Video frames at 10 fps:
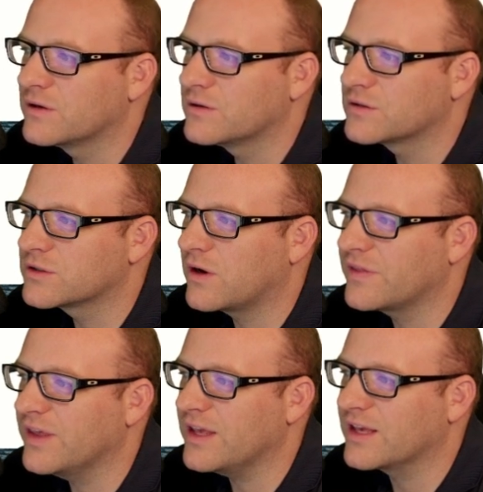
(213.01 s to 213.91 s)
So I
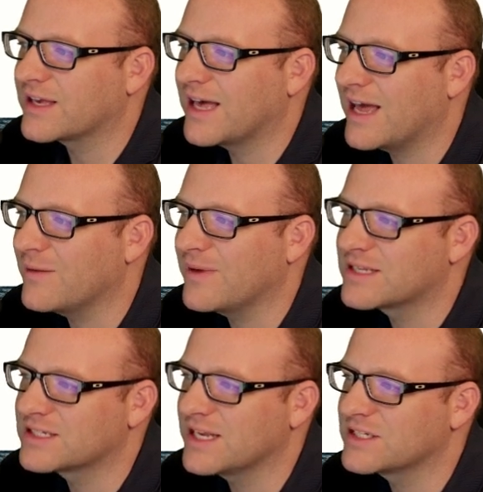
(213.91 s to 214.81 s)
think it kind of
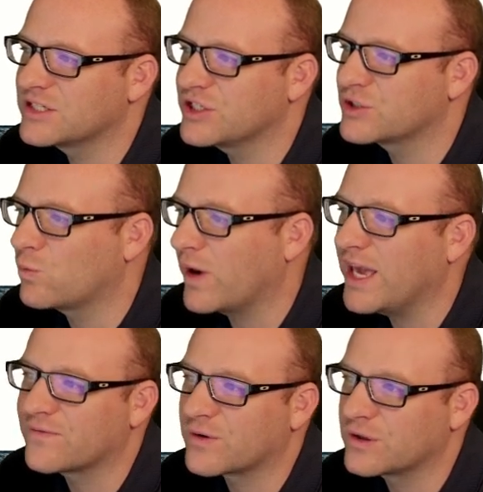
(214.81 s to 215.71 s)
makes sense to just
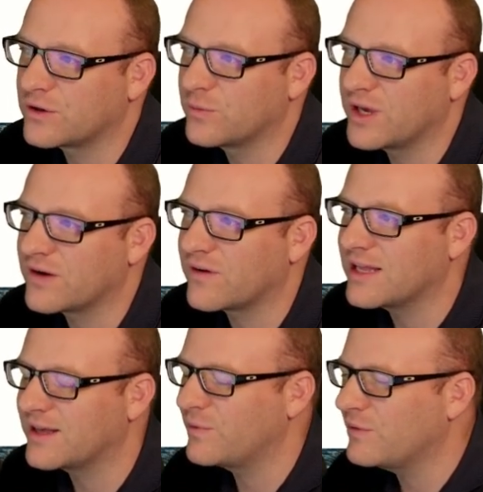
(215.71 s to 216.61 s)
wait for a little bit, right?
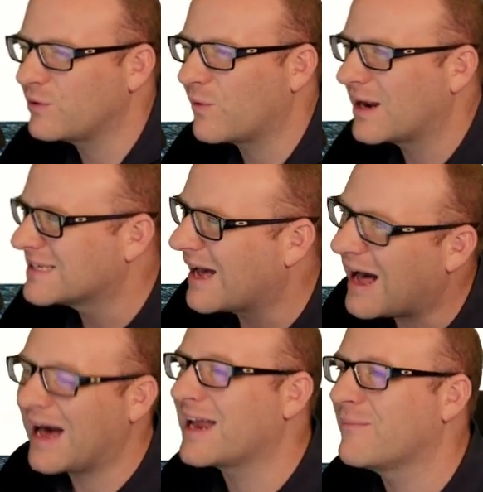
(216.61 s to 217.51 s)
Like we wouldn't want to
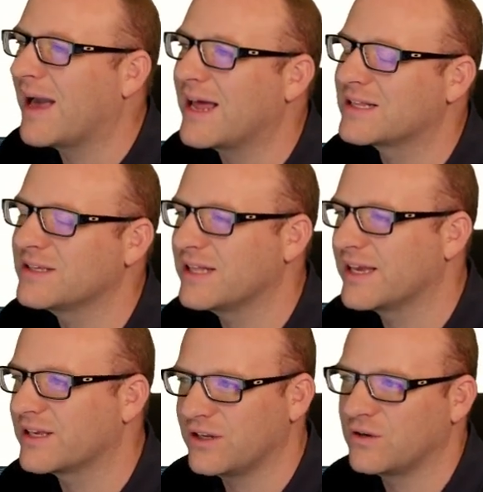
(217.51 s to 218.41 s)
automatically
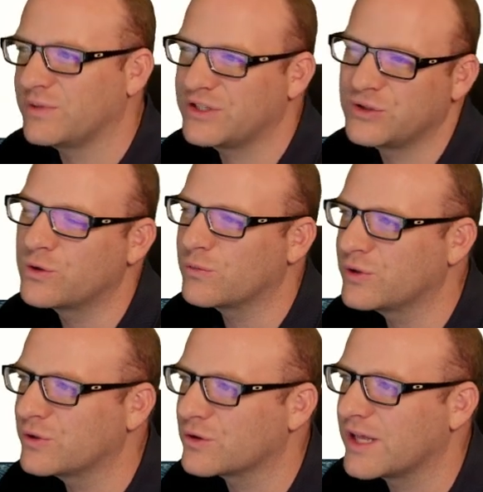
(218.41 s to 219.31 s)
be too
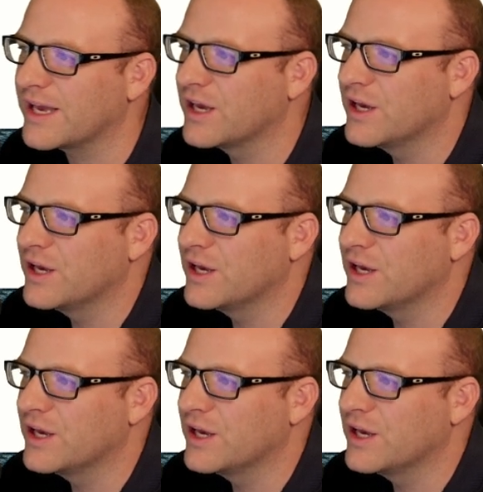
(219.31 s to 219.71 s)
computer-like.